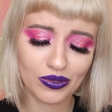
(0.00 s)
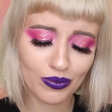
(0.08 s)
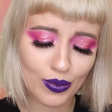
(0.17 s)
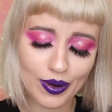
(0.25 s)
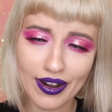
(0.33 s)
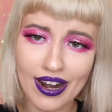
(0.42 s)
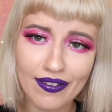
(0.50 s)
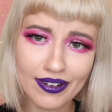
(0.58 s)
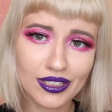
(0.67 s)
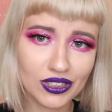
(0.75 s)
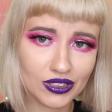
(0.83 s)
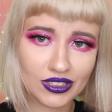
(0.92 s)

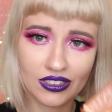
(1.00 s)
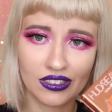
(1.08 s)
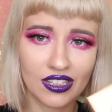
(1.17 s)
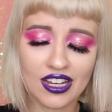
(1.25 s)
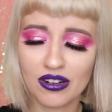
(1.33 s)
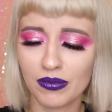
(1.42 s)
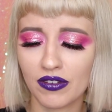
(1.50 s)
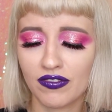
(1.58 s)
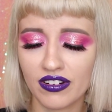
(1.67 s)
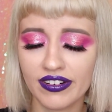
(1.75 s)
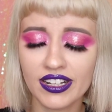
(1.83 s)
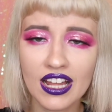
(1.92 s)
wherever, so it's not kind of my
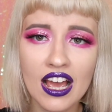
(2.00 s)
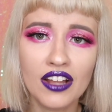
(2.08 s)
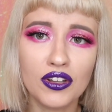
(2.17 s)
favorite.